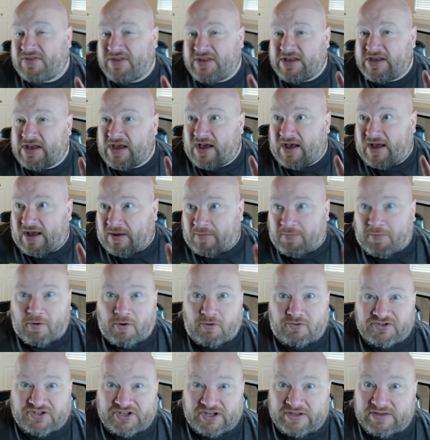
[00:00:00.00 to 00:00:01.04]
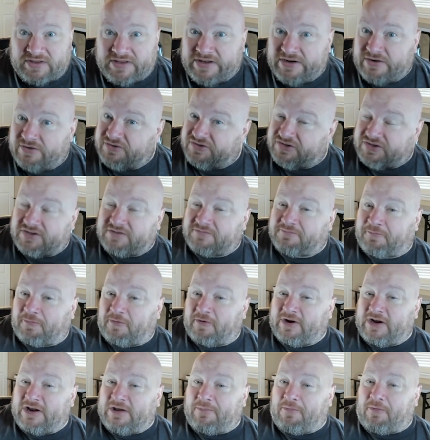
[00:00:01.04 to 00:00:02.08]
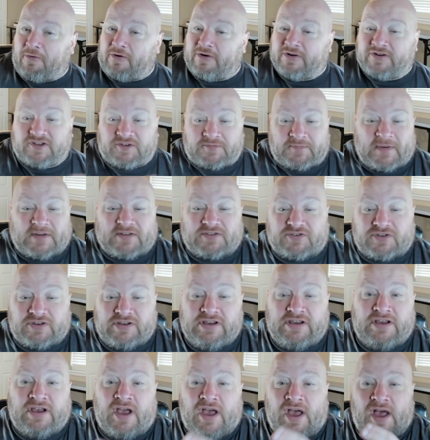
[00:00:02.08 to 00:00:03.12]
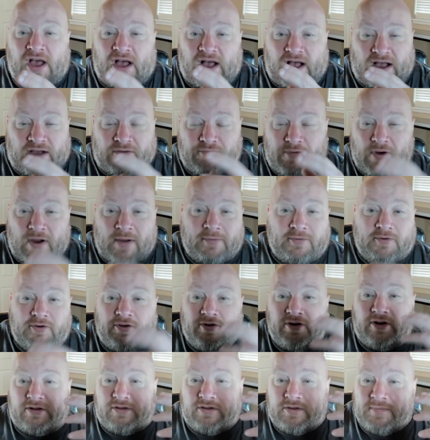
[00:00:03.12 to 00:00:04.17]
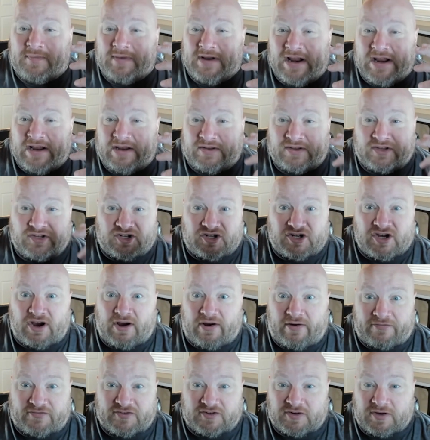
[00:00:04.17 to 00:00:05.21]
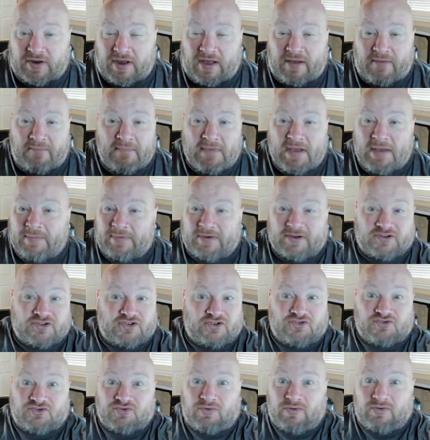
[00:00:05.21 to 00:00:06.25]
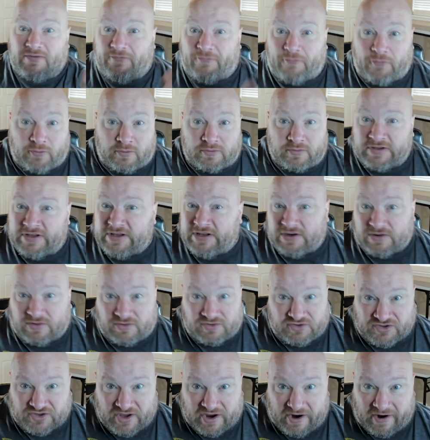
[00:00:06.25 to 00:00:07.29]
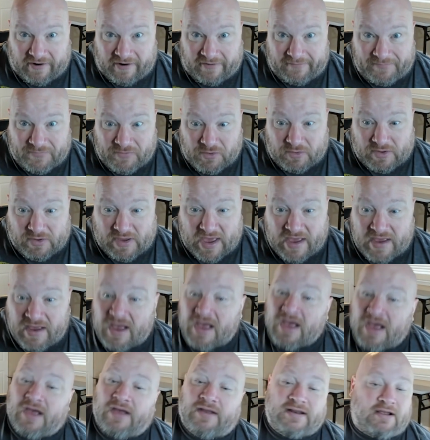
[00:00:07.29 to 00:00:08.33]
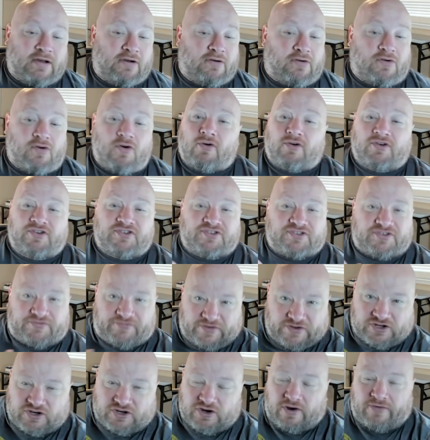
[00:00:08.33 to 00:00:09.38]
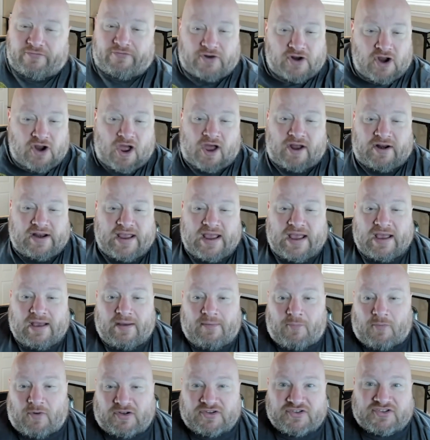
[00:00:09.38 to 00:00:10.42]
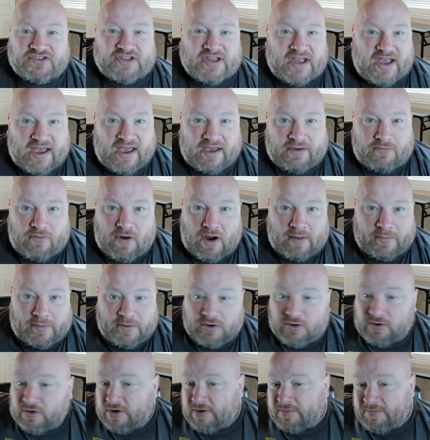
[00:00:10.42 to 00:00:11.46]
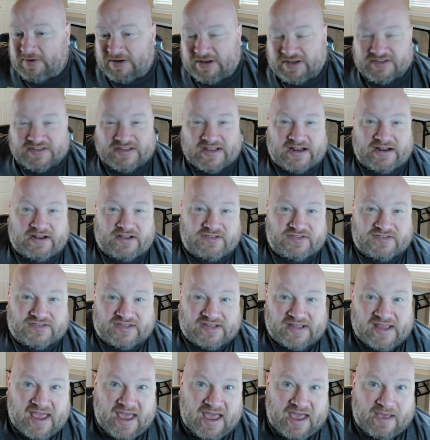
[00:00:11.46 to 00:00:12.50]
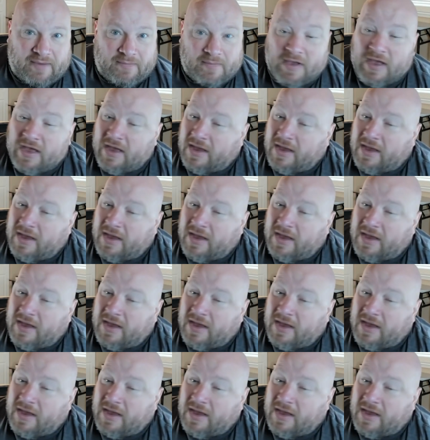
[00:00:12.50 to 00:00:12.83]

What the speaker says: the opposing leaders is pretty important, especially Robin Hood eliminating the sheriff's men, because there's only 4 leaders there. Okay. Now, of course, the Sheriff of Nottingham wants to hang Robin Hood because that ends the game,